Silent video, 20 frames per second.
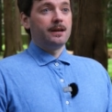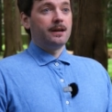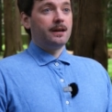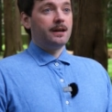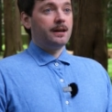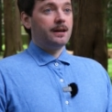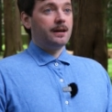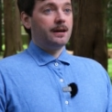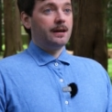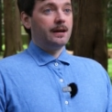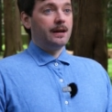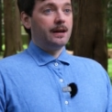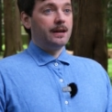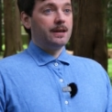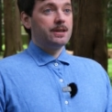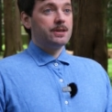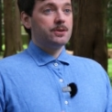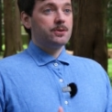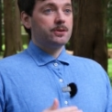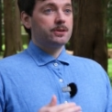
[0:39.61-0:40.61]
uh,
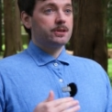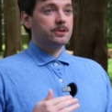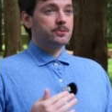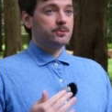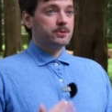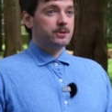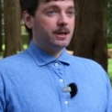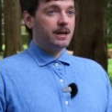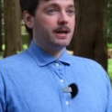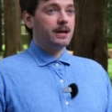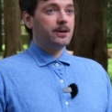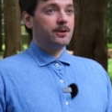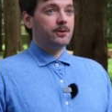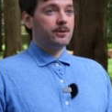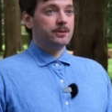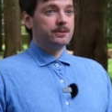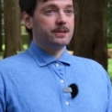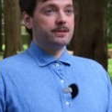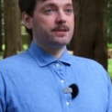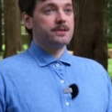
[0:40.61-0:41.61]
in order to
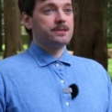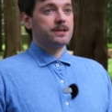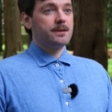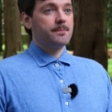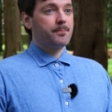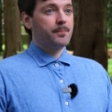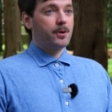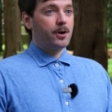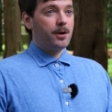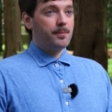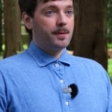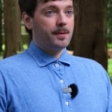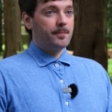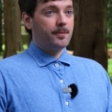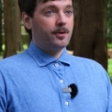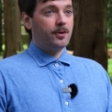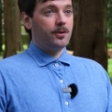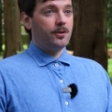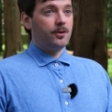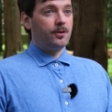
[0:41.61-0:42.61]
tackle the design problem
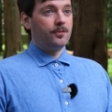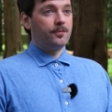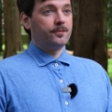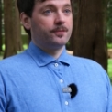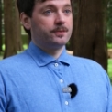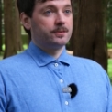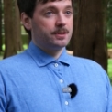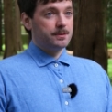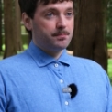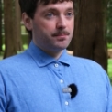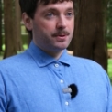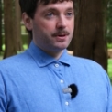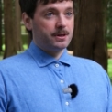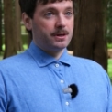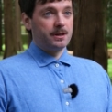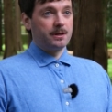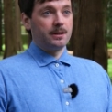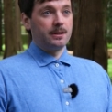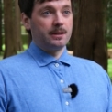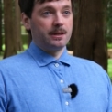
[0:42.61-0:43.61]
of
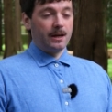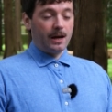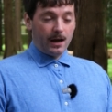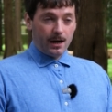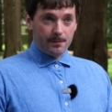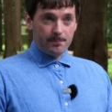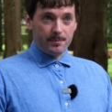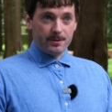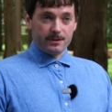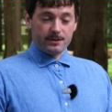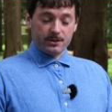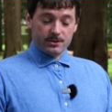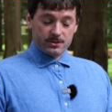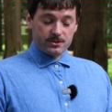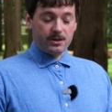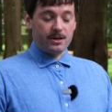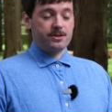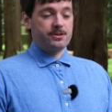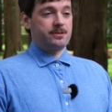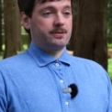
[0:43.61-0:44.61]
timber hybrid
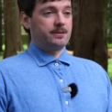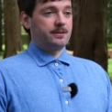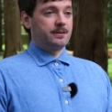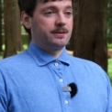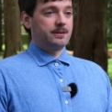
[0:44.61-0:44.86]
construction.